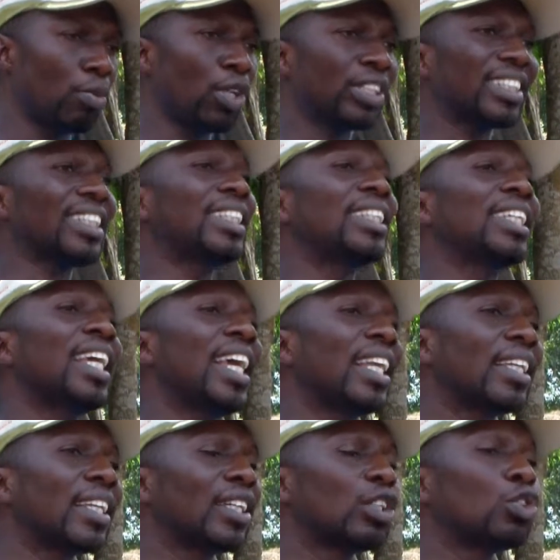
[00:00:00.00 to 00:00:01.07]
but in the
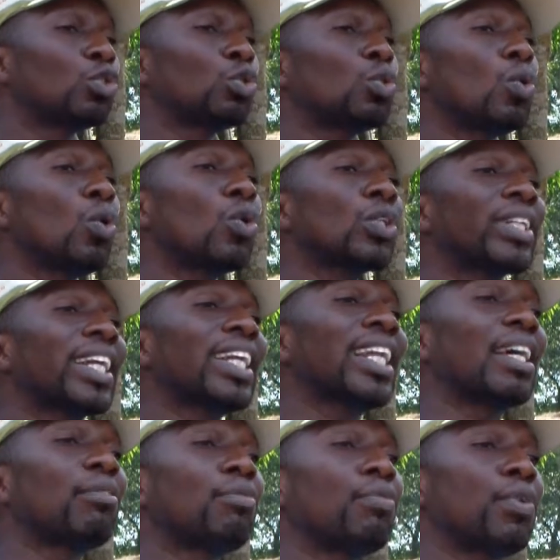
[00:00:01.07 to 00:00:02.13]
end
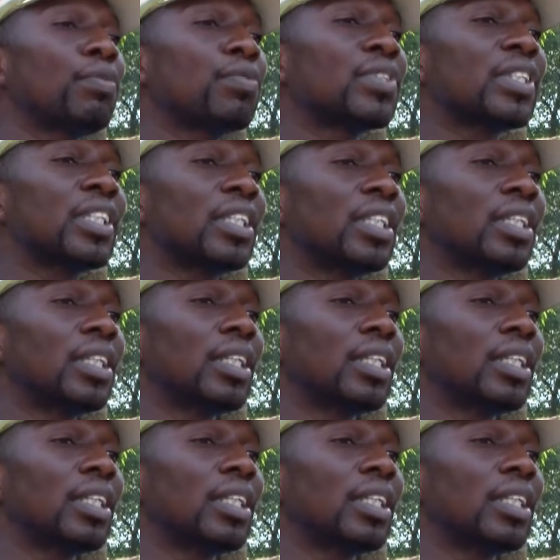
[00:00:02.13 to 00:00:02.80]
250